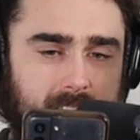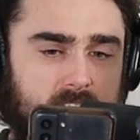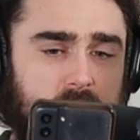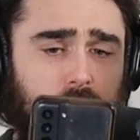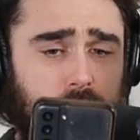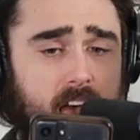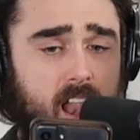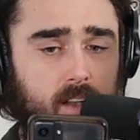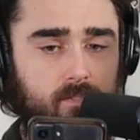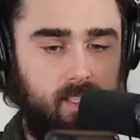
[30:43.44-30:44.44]
With
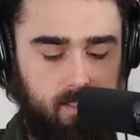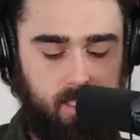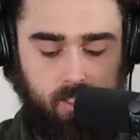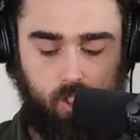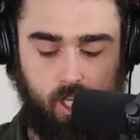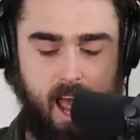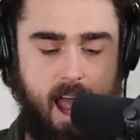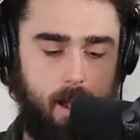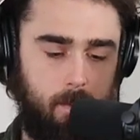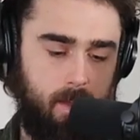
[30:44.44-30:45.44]
Elvis's
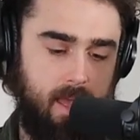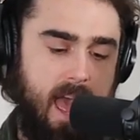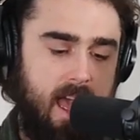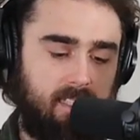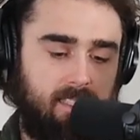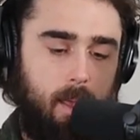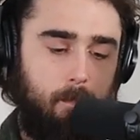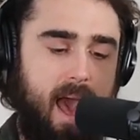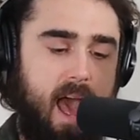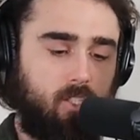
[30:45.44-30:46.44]
charm,
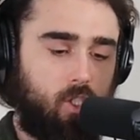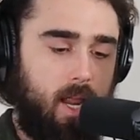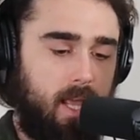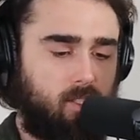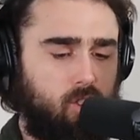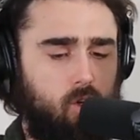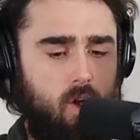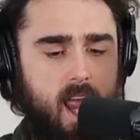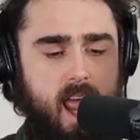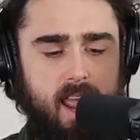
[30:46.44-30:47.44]
St. Patrick's
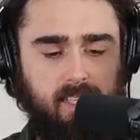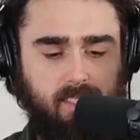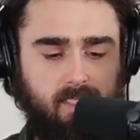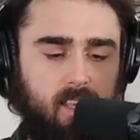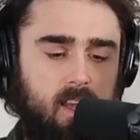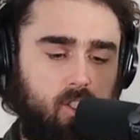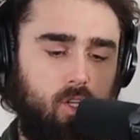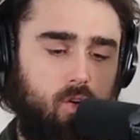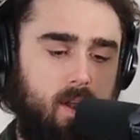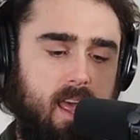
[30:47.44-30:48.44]
grace,
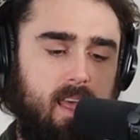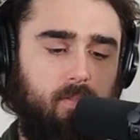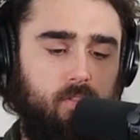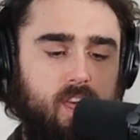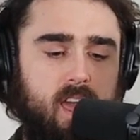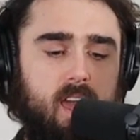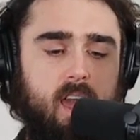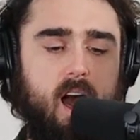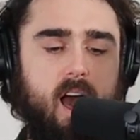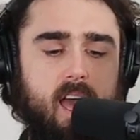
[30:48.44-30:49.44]
to rid
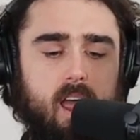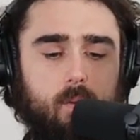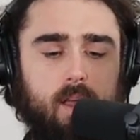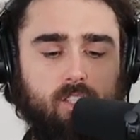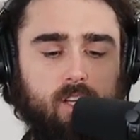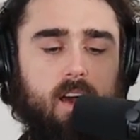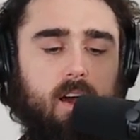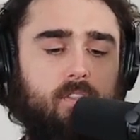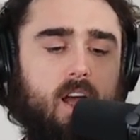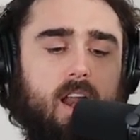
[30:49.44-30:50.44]
the Irish
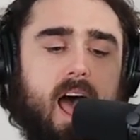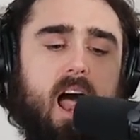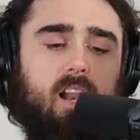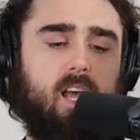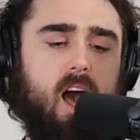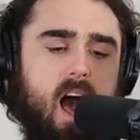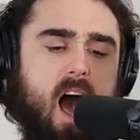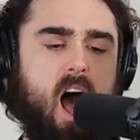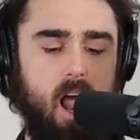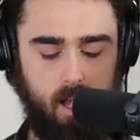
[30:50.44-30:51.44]
of their
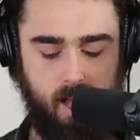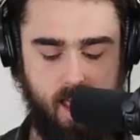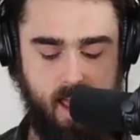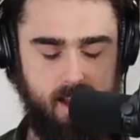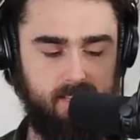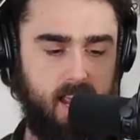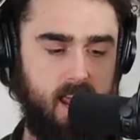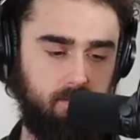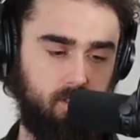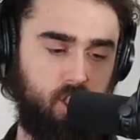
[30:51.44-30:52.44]

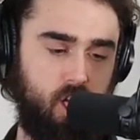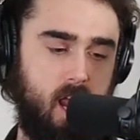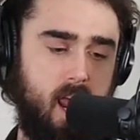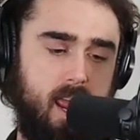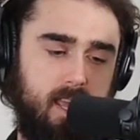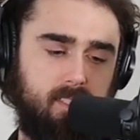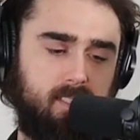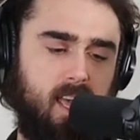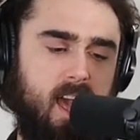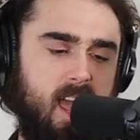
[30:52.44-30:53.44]
alcohol-laden
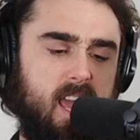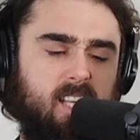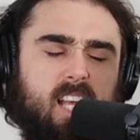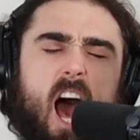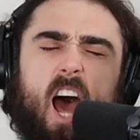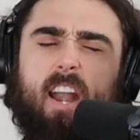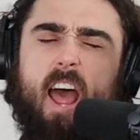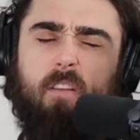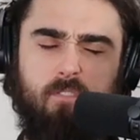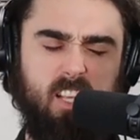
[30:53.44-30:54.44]
chase. He's
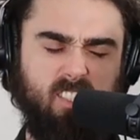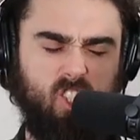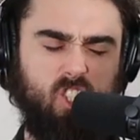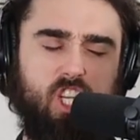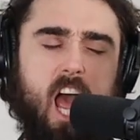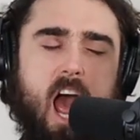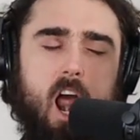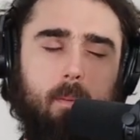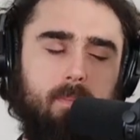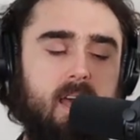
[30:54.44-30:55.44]
got Elvis's
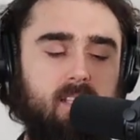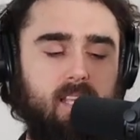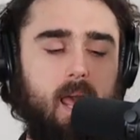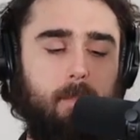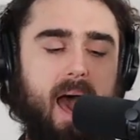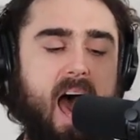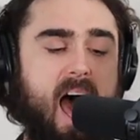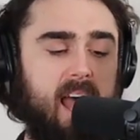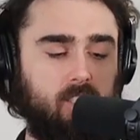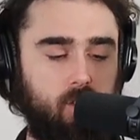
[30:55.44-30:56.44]
charm, St.
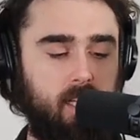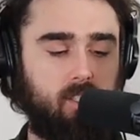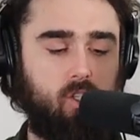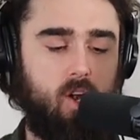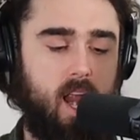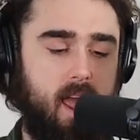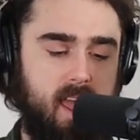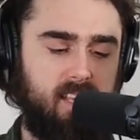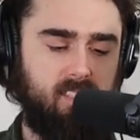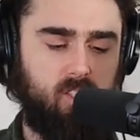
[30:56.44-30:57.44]
Patrick's
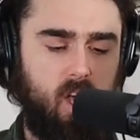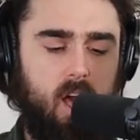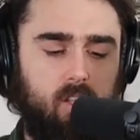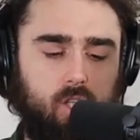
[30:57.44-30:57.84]
grace,